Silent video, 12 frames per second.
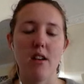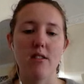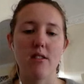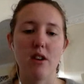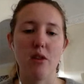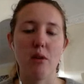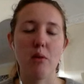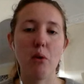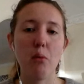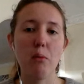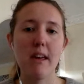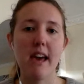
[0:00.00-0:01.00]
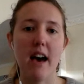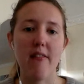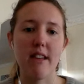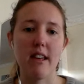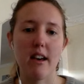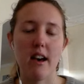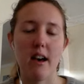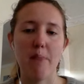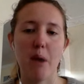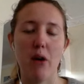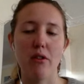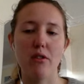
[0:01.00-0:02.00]
So we will be having a
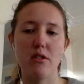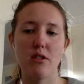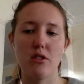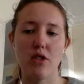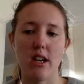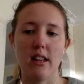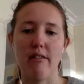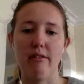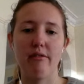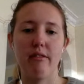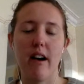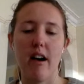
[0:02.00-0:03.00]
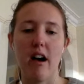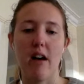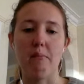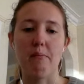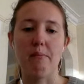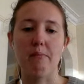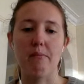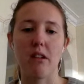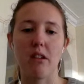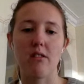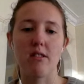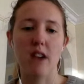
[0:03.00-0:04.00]
post-GLF
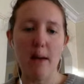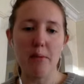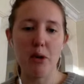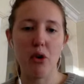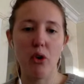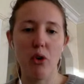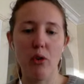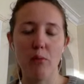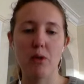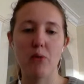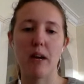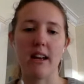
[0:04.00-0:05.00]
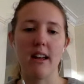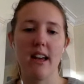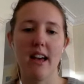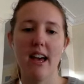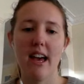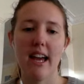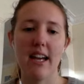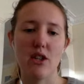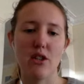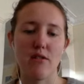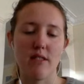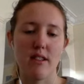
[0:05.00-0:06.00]
Skype call between
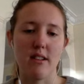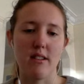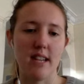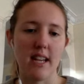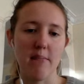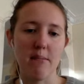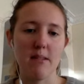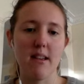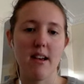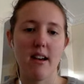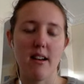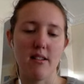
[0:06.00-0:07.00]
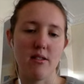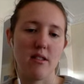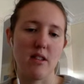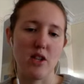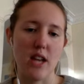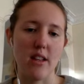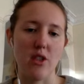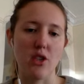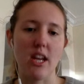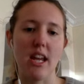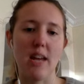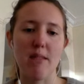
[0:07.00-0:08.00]
each of the teams, so the challenge
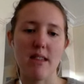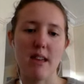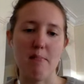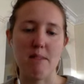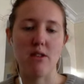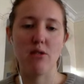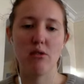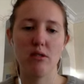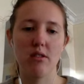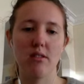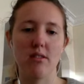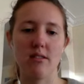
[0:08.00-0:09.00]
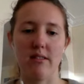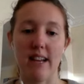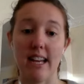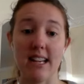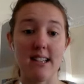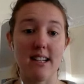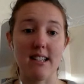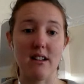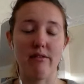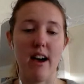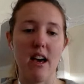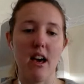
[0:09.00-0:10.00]
team and their mentor, to sort of, I guess,
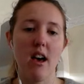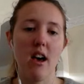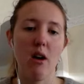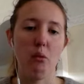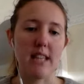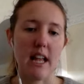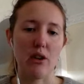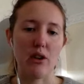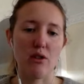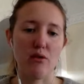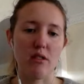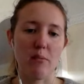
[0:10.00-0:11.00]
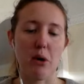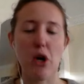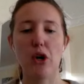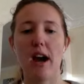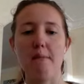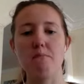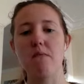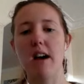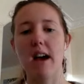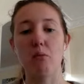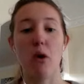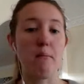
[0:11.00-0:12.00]
identify what they learned from the program
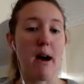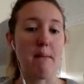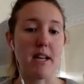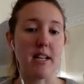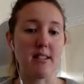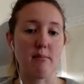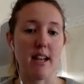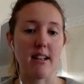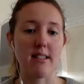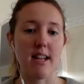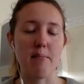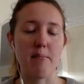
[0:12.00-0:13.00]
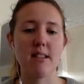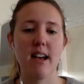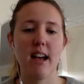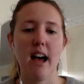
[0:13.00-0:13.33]
and what might be some next steps.